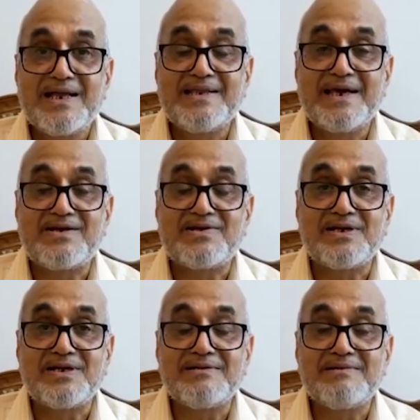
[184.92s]
that
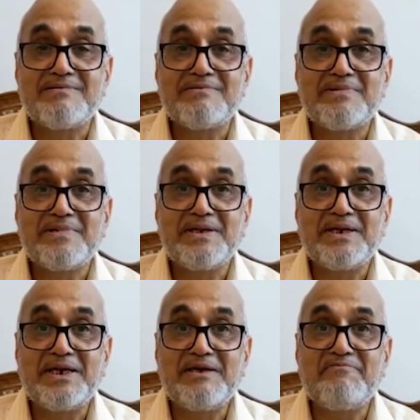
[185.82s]

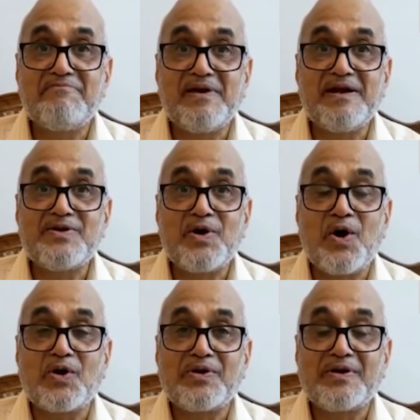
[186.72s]
he went
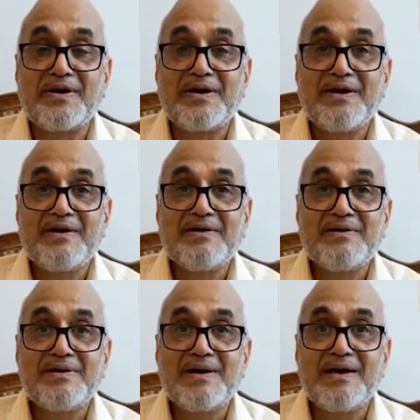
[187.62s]
on
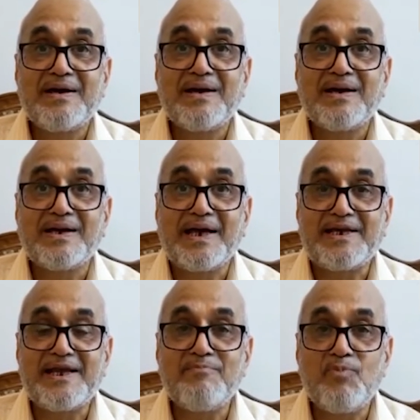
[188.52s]

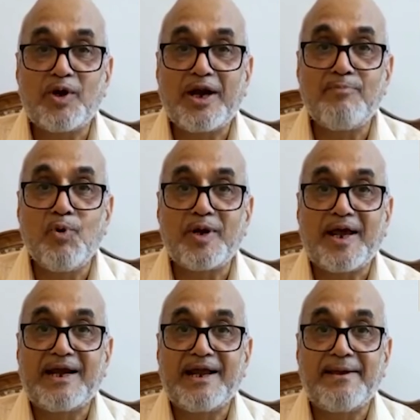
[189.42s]
getting more and more
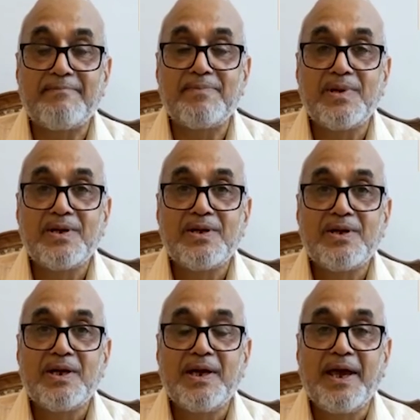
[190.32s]
acclaim
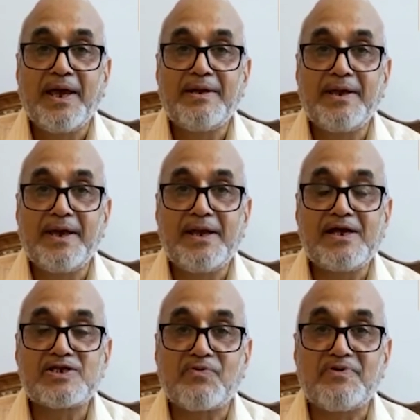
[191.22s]
in
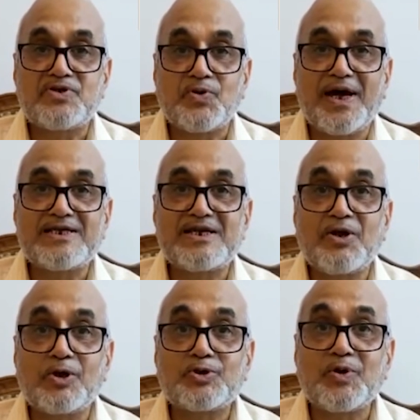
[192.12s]
areas of his choice
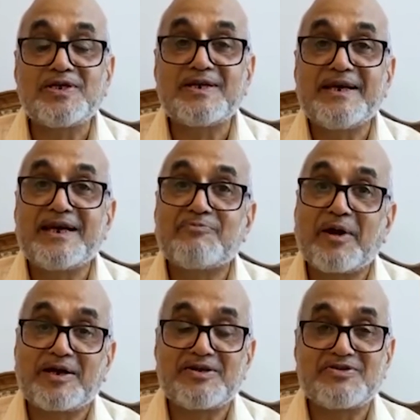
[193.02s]
and also his legal
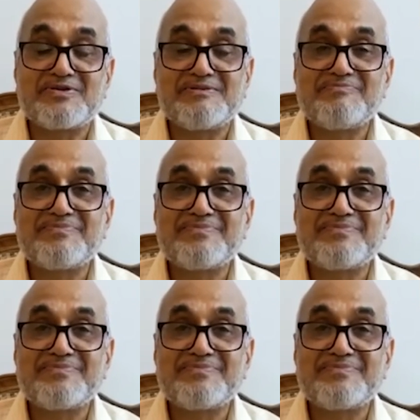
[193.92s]
practice.